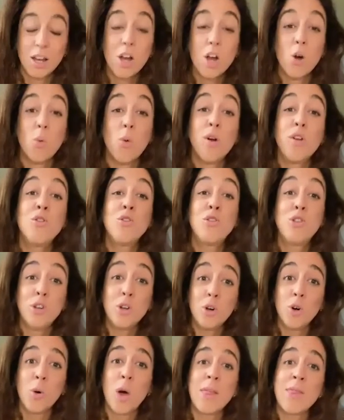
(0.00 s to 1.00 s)
Well, you
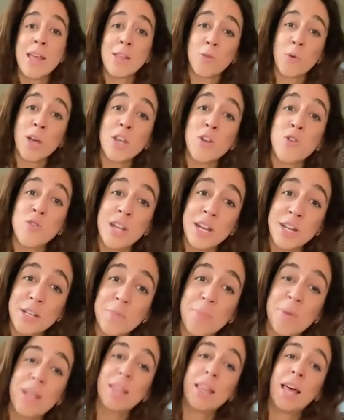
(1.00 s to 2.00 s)
do. And that's why you need to
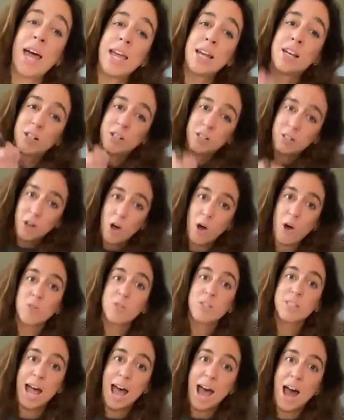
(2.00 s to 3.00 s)
be like,
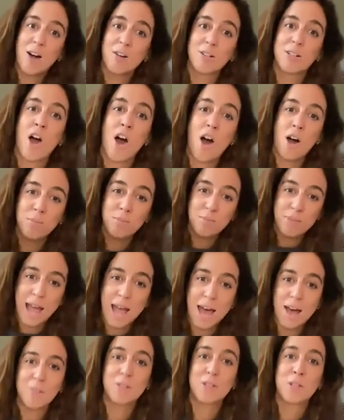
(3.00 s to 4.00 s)
hose down, calm
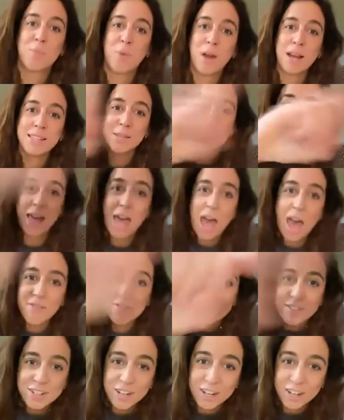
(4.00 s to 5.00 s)
down, spray some
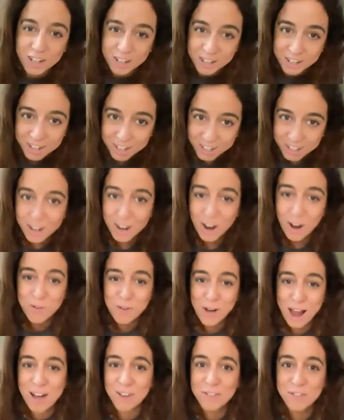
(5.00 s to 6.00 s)
lavender
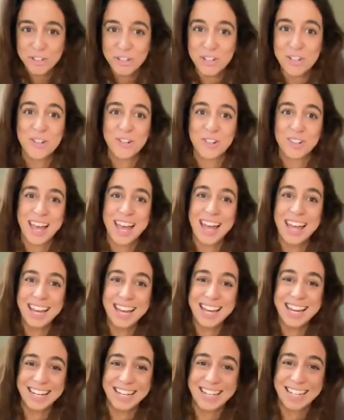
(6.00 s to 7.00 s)
around you.
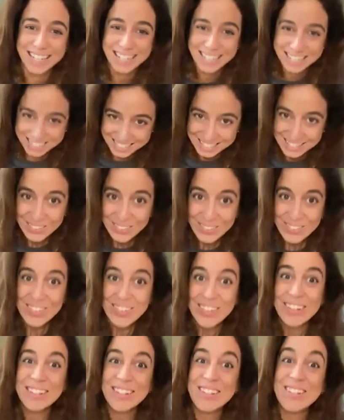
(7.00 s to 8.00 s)
Like,
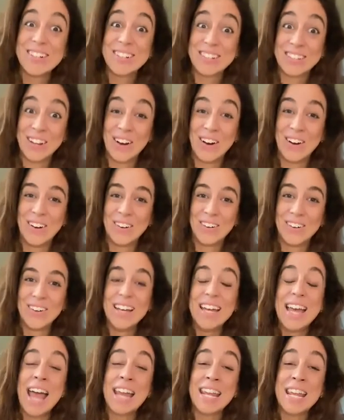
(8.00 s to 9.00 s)
so,
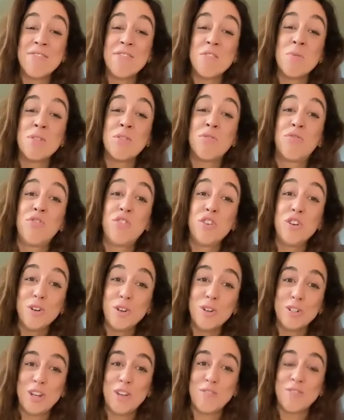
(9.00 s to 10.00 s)
and even with
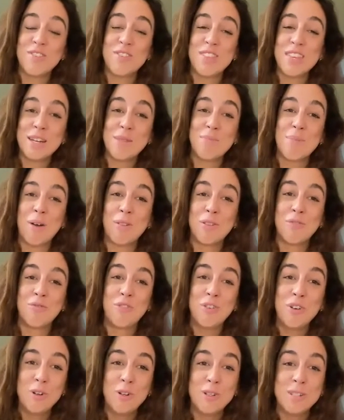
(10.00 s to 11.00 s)
food, you have to think about the
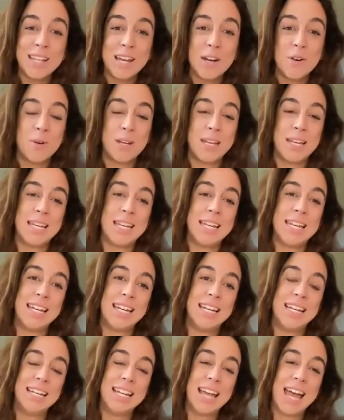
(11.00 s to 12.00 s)
foods that we
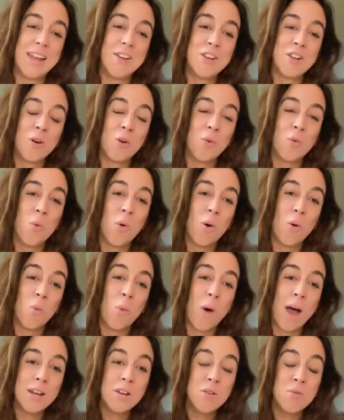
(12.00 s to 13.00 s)
eat. And, you know,
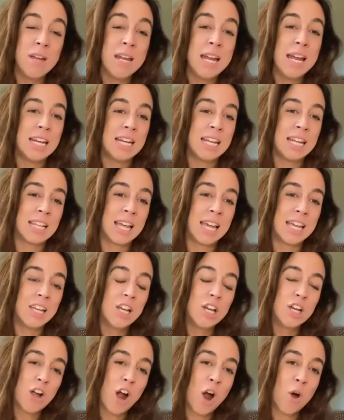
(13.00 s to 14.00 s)
when we eat it, like,
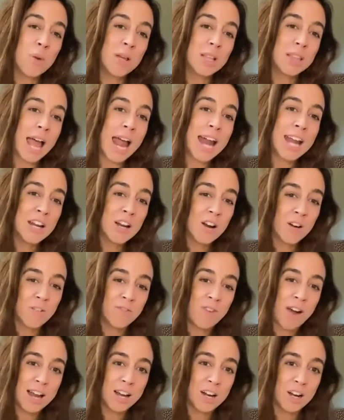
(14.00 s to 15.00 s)
are we lighting our
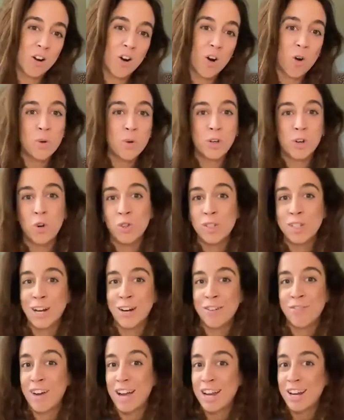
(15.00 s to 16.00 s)
fire or are we cooling
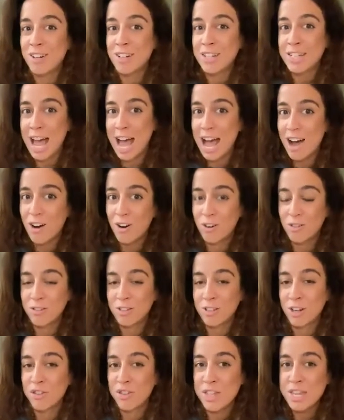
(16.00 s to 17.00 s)
our fire down?
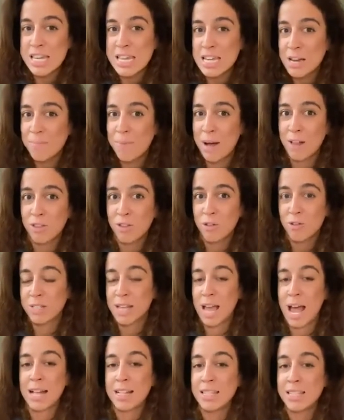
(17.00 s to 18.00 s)
Start thinking about those
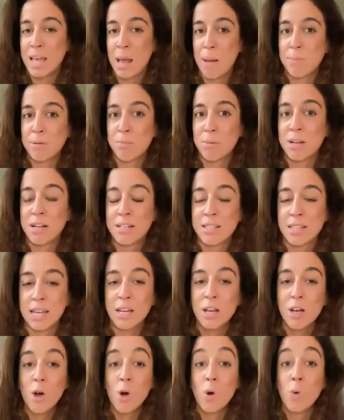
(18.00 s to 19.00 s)
concepts, because
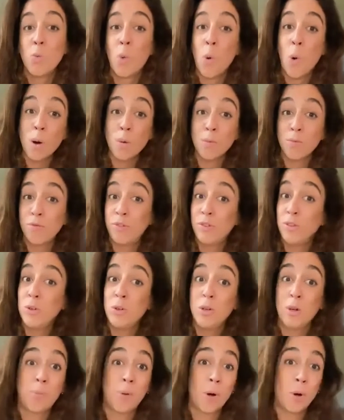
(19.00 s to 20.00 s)
like warm
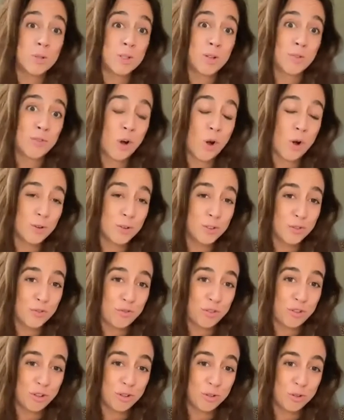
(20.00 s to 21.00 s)
food opposed of cold
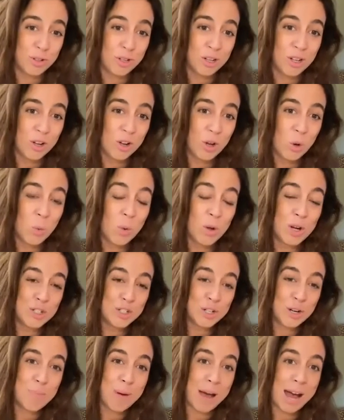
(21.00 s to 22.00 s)
food. What does
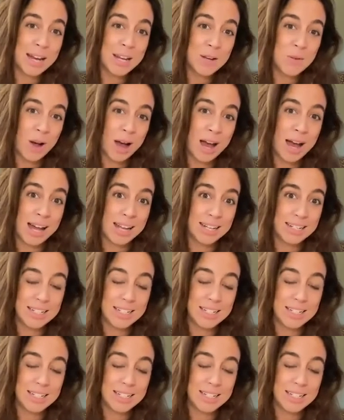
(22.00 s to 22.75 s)
your body want?